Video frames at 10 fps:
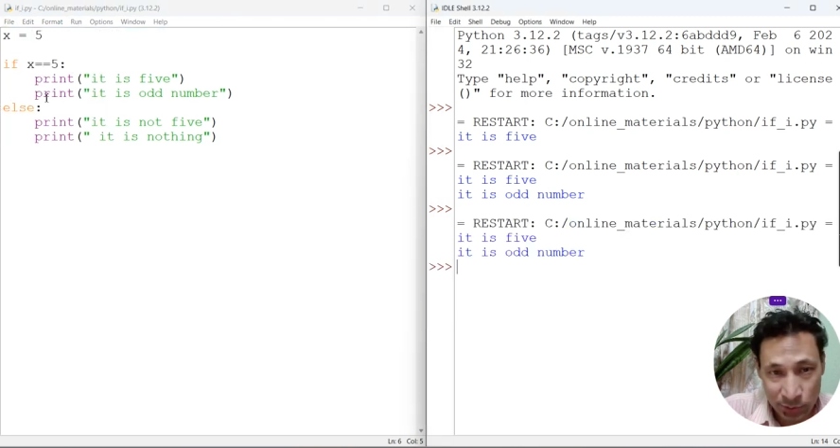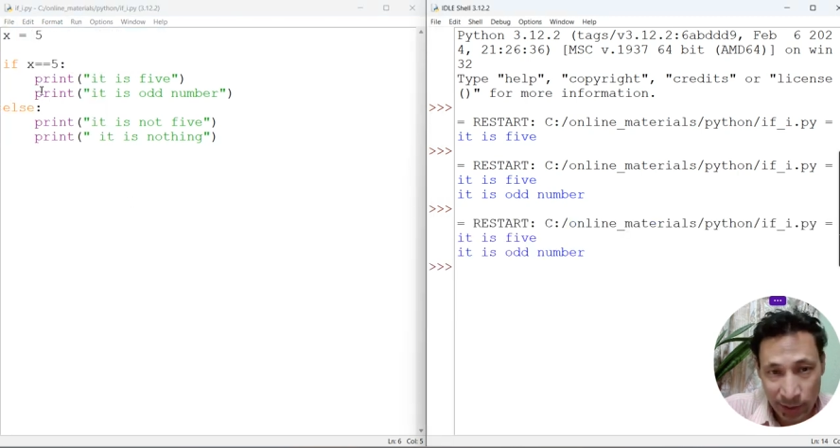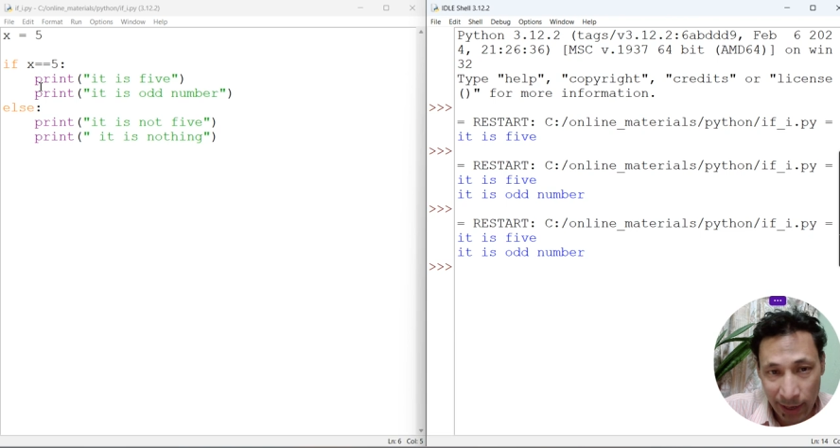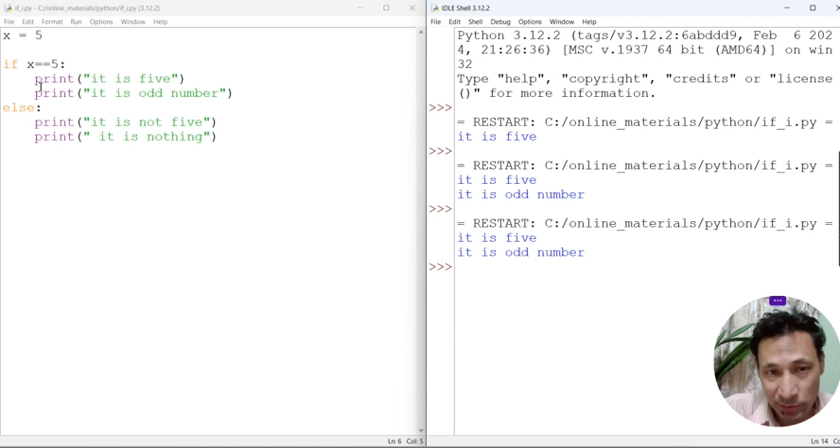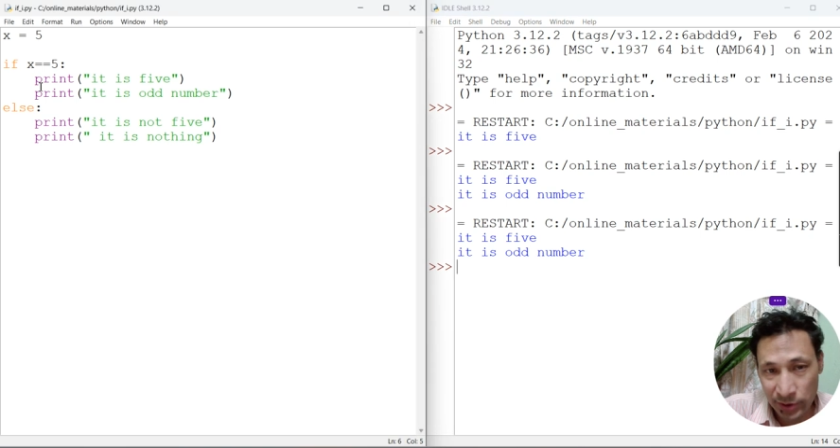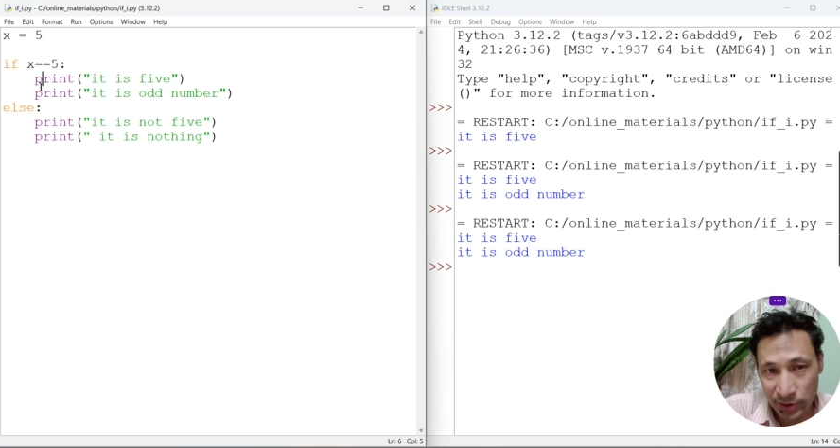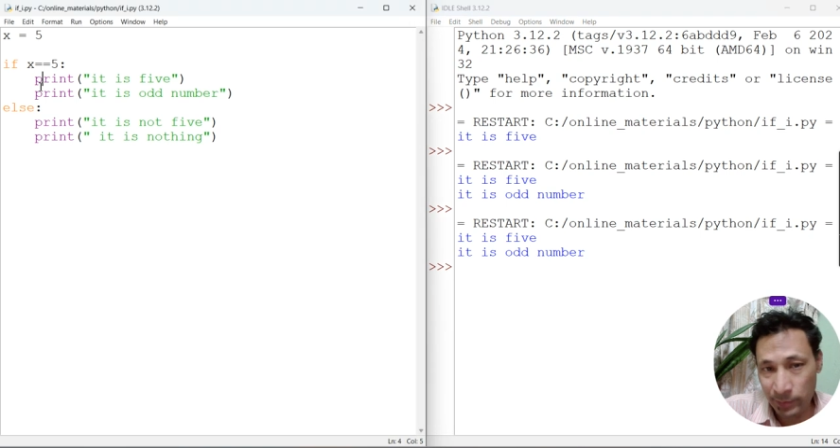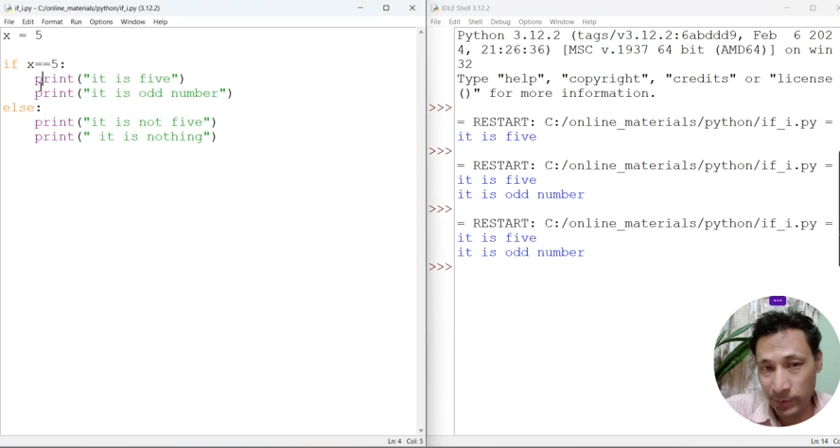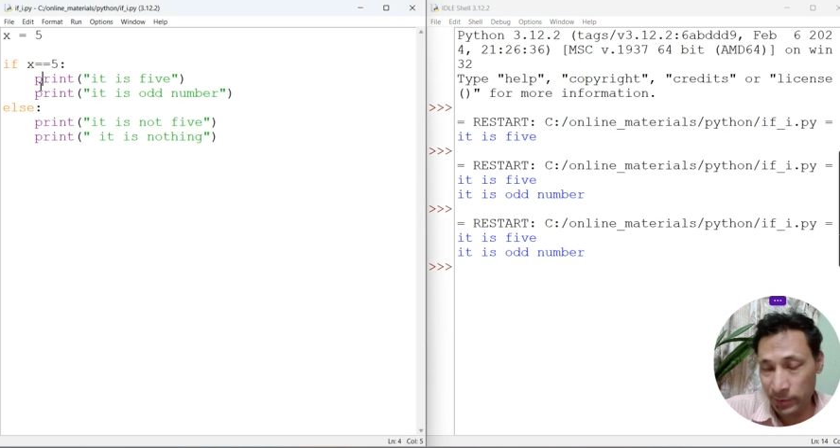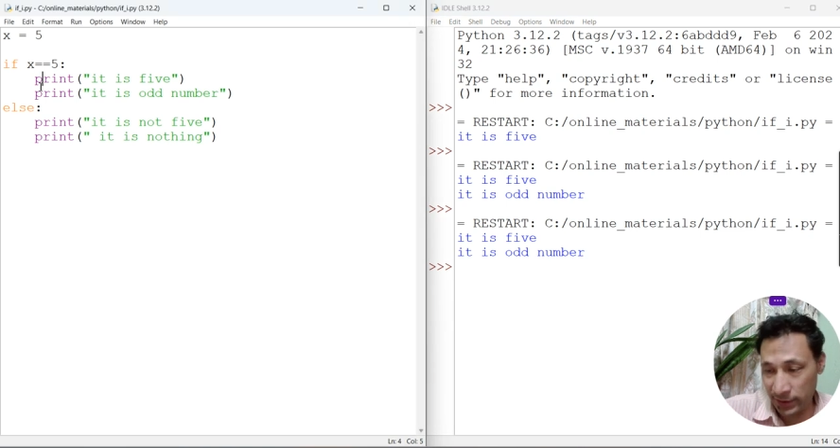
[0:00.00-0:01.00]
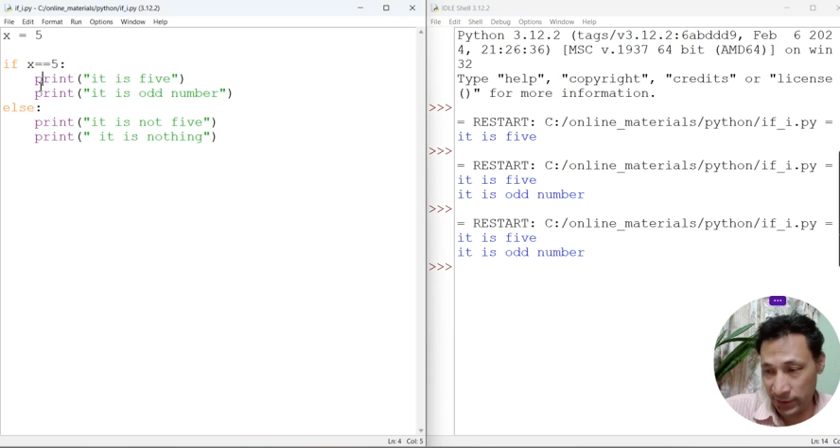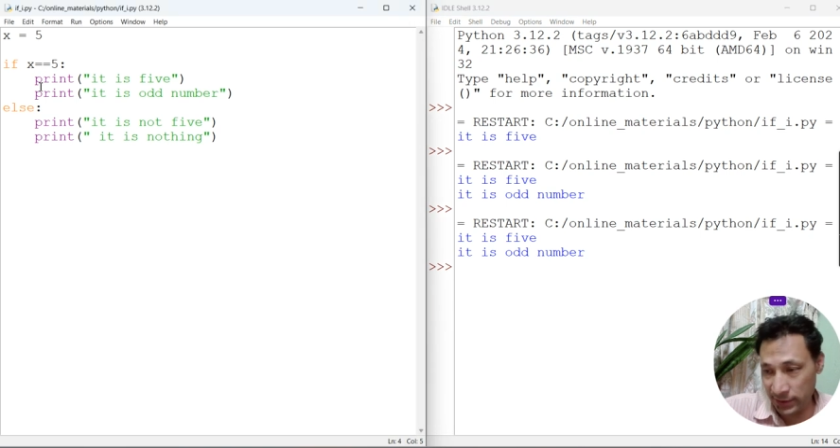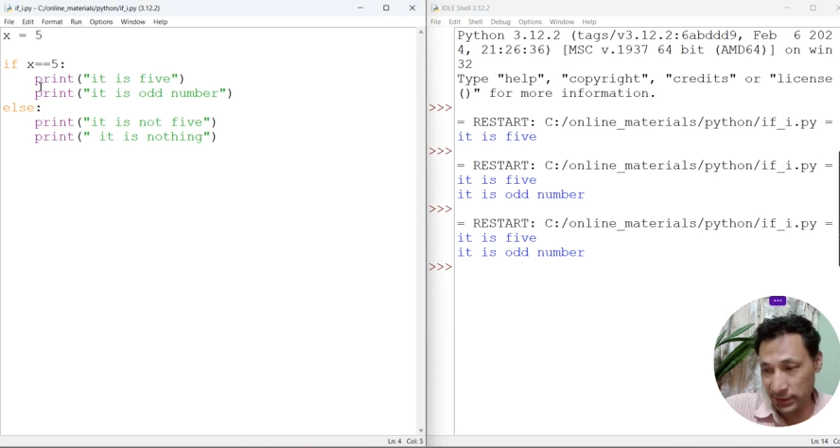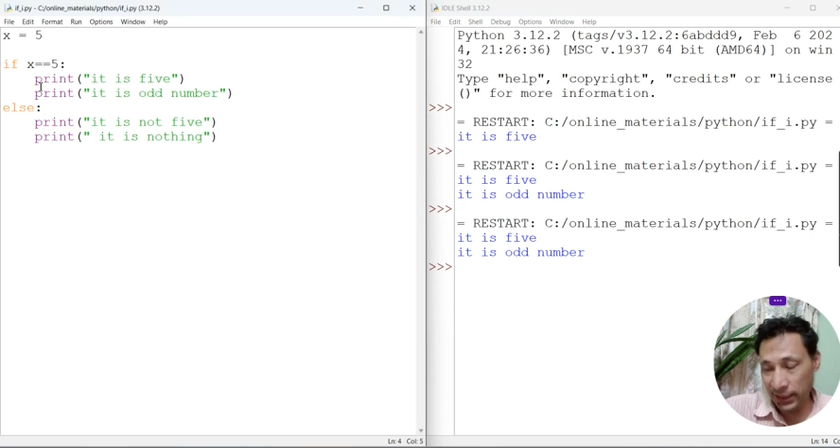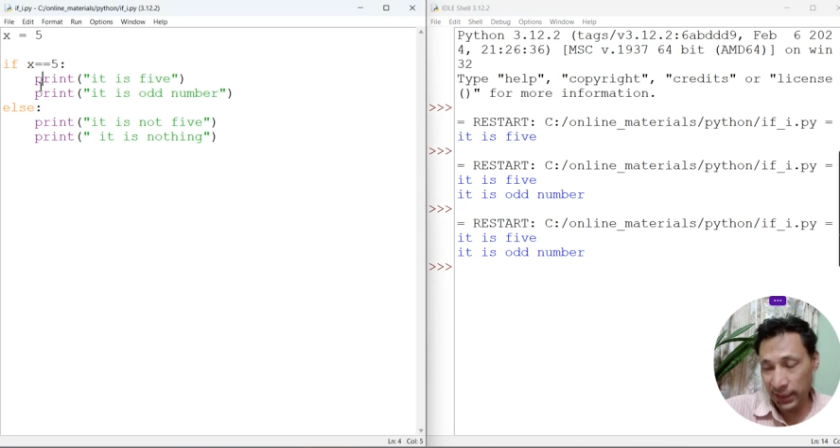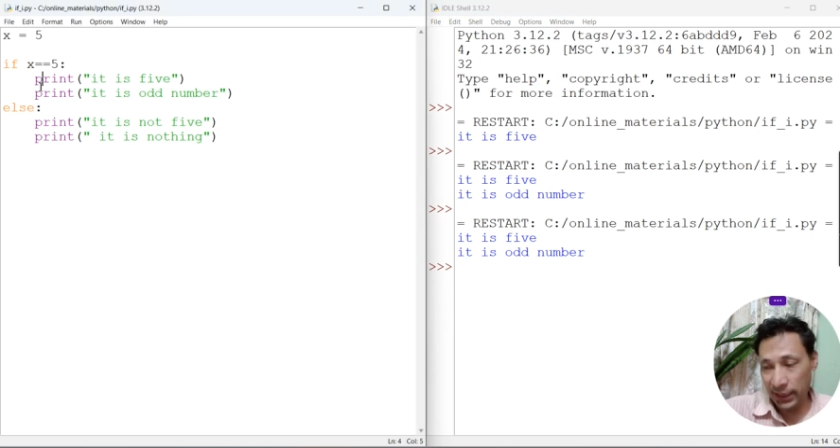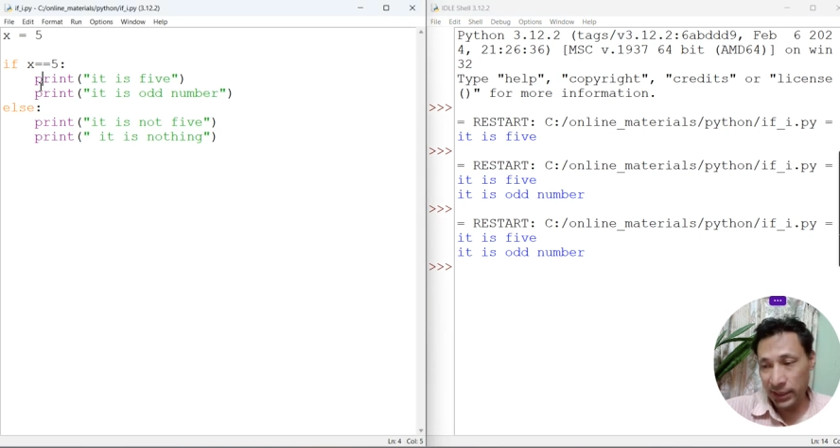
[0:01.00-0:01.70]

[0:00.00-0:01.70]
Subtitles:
what you have to remember is,